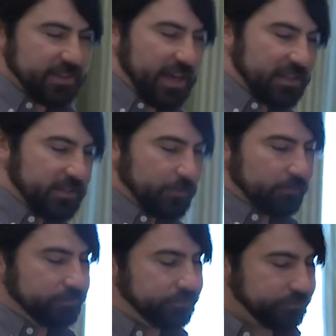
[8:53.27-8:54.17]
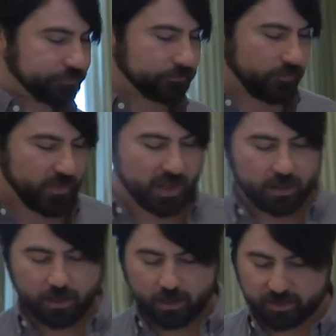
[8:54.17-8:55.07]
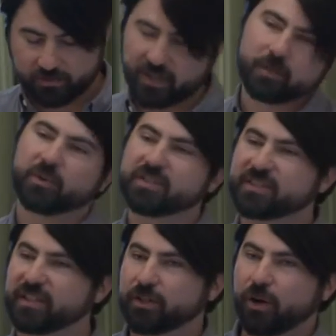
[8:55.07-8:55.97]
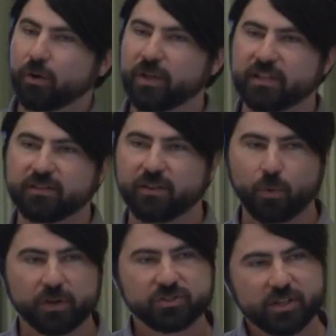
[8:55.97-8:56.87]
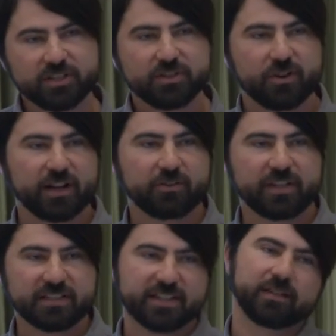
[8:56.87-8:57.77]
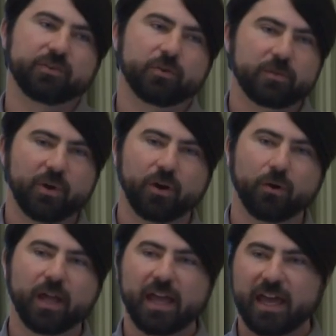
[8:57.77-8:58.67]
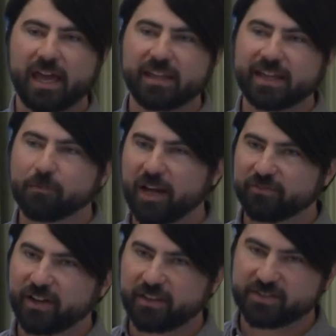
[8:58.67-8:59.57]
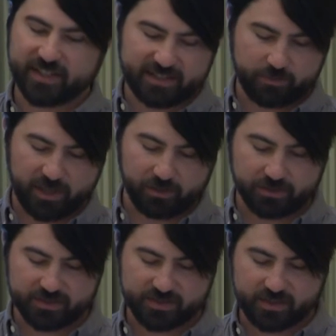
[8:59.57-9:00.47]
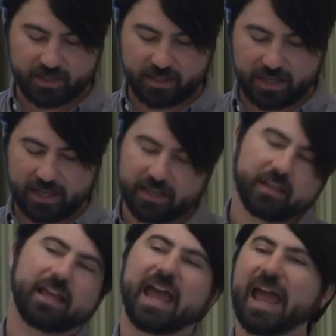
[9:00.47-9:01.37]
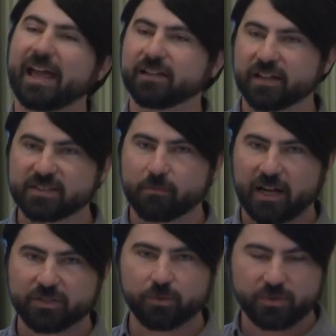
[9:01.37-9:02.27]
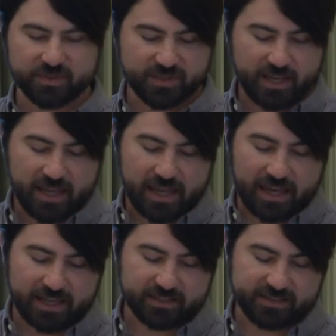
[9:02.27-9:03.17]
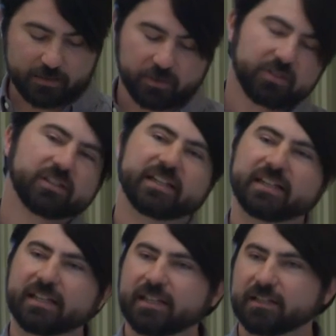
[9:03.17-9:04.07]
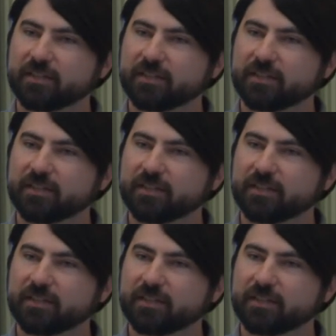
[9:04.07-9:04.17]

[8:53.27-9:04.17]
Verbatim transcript: that developers can go into the orchestration directory inside of their repo and they can modify their states, pillars, and add custom modules. And similarly, in